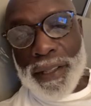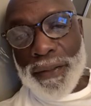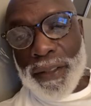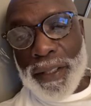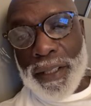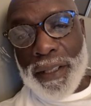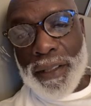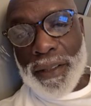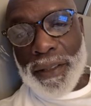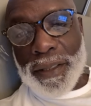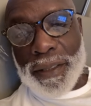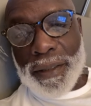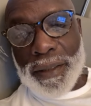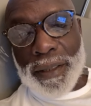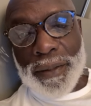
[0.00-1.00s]
7
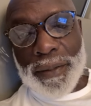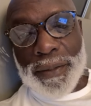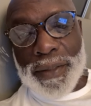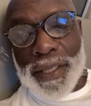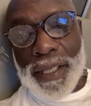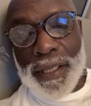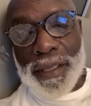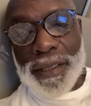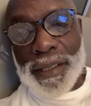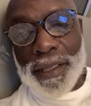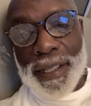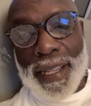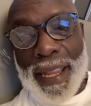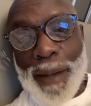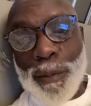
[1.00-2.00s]
years. They haven't seen us
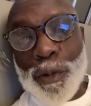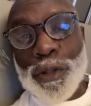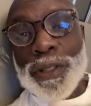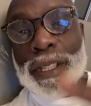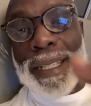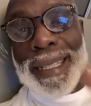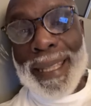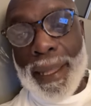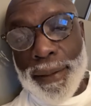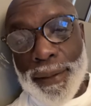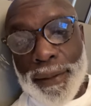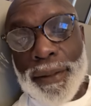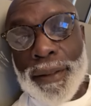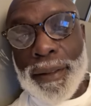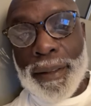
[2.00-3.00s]
on camera
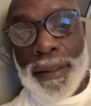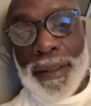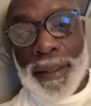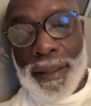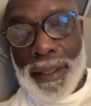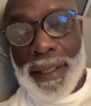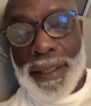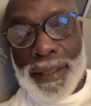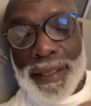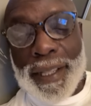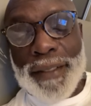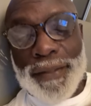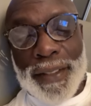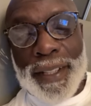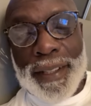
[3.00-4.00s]
together in
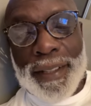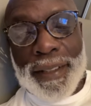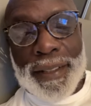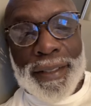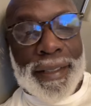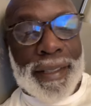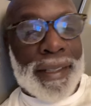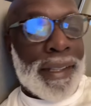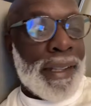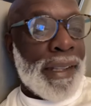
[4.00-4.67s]
7 years,